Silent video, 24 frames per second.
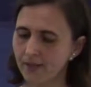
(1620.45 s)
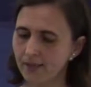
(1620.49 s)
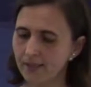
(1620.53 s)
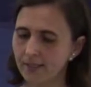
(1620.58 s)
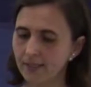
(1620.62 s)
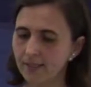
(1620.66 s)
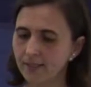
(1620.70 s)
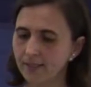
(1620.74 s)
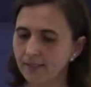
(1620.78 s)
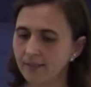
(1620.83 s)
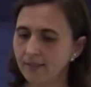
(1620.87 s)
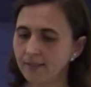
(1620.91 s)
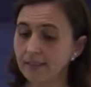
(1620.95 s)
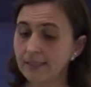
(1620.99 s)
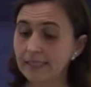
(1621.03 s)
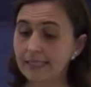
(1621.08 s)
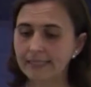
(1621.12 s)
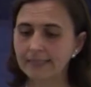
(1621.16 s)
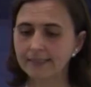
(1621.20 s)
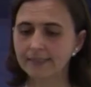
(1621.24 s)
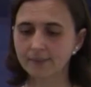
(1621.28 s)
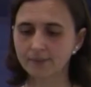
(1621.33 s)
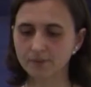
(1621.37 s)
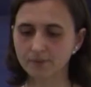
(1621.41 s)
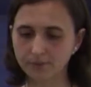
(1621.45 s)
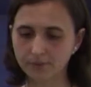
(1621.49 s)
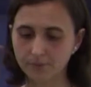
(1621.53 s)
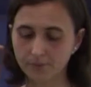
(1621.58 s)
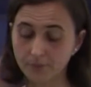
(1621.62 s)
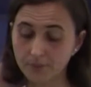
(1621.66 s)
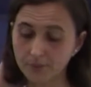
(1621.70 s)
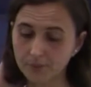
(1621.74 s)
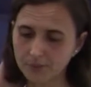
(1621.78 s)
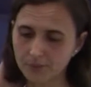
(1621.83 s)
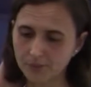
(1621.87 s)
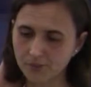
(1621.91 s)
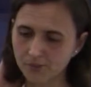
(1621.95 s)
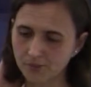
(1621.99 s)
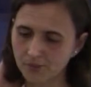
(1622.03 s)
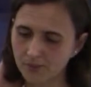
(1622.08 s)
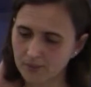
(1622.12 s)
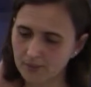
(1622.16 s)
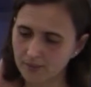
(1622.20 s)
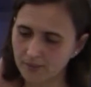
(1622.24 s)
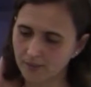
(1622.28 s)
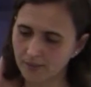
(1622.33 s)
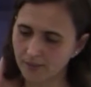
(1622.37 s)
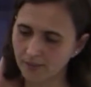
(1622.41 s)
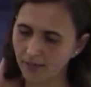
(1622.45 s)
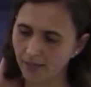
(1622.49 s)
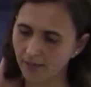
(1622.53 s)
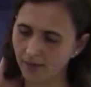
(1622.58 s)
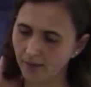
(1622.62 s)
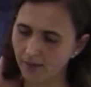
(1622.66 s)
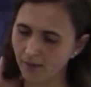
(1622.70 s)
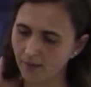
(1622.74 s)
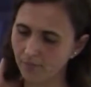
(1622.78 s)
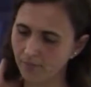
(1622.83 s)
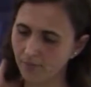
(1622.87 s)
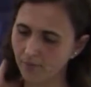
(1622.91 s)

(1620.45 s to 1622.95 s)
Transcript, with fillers: in case of a prematurely uh,